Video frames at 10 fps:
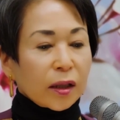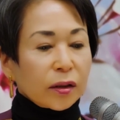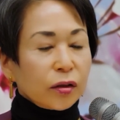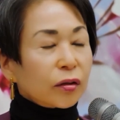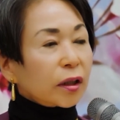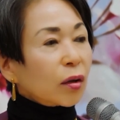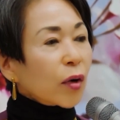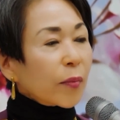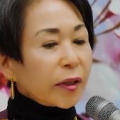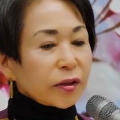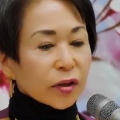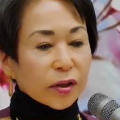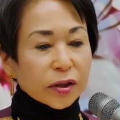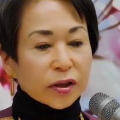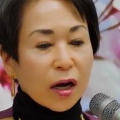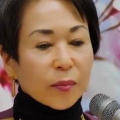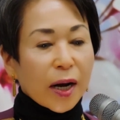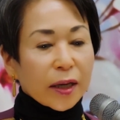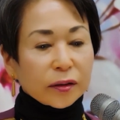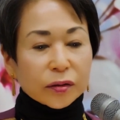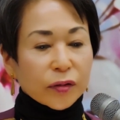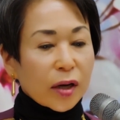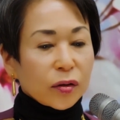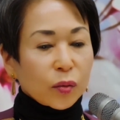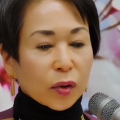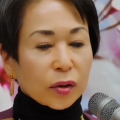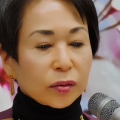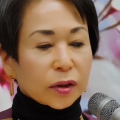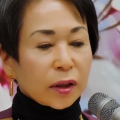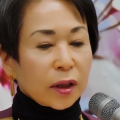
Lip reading: Nuclear weapons are stockpiled around the world,